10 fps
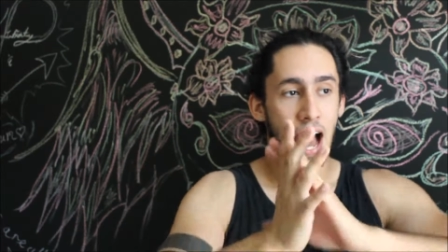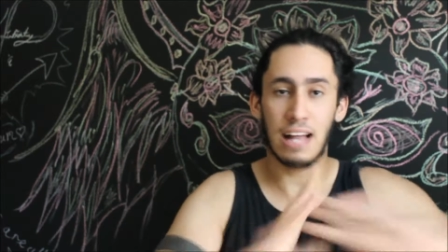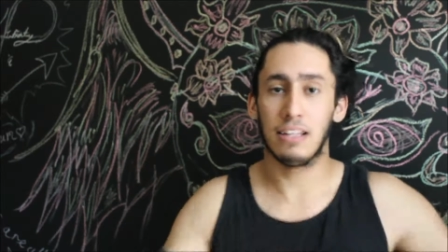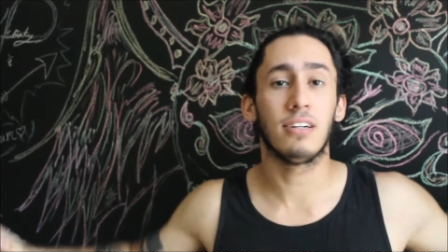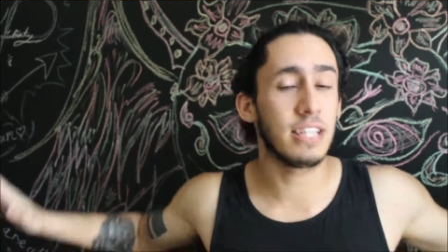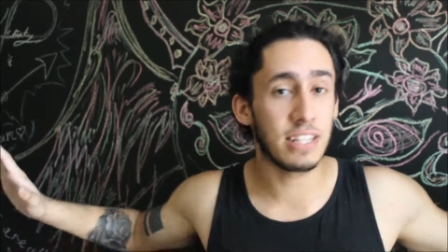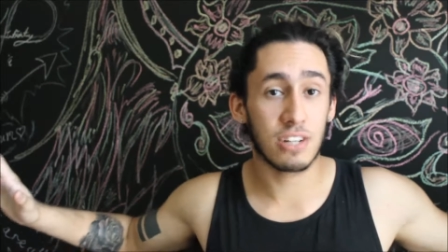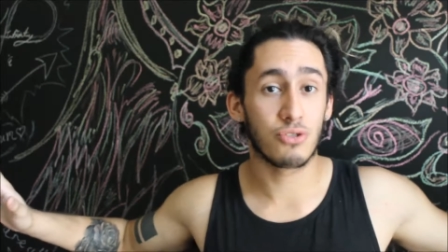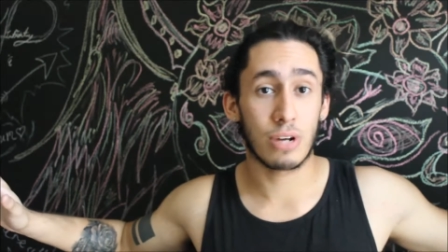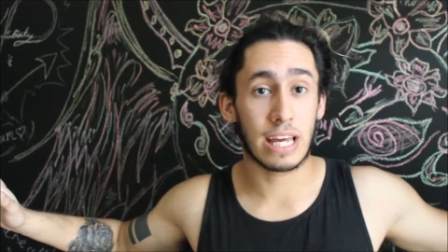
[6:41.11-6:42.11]
I literally
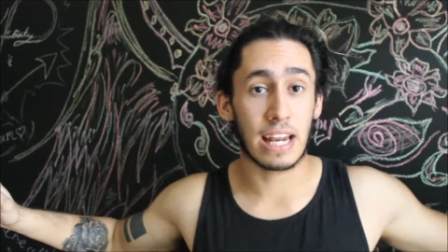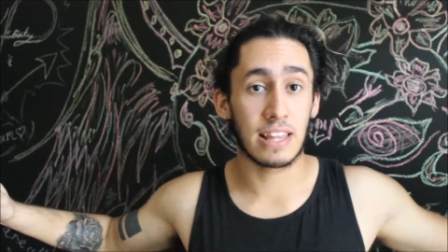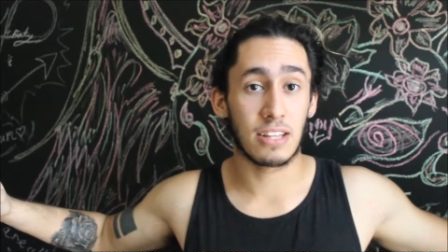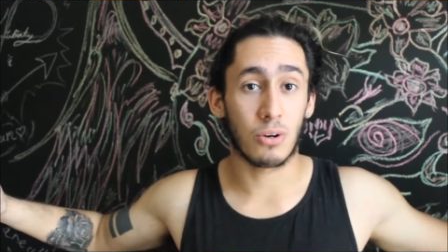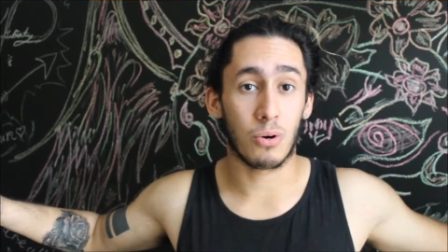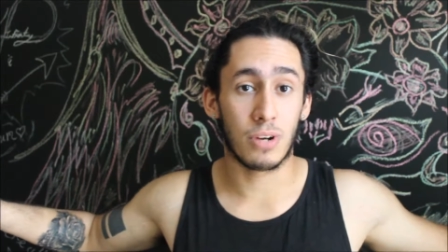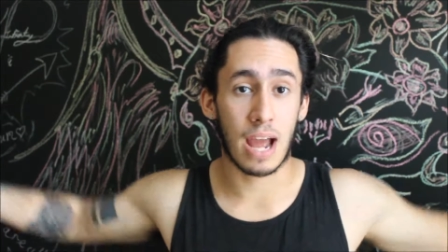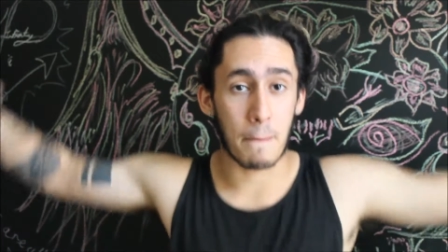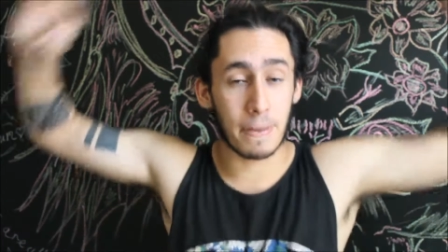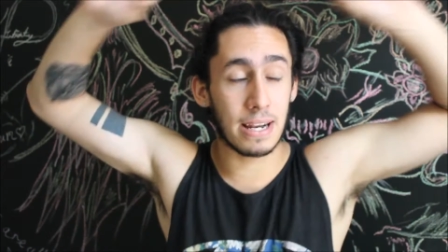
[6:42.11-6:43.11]
didn't drink anything the whole
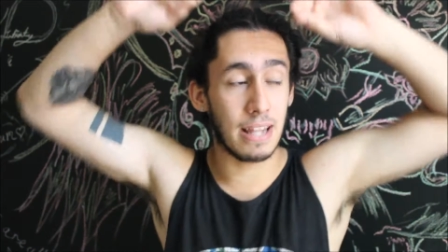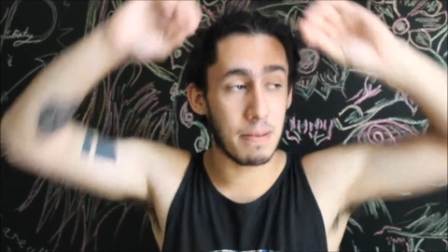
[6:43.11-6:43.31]
night, but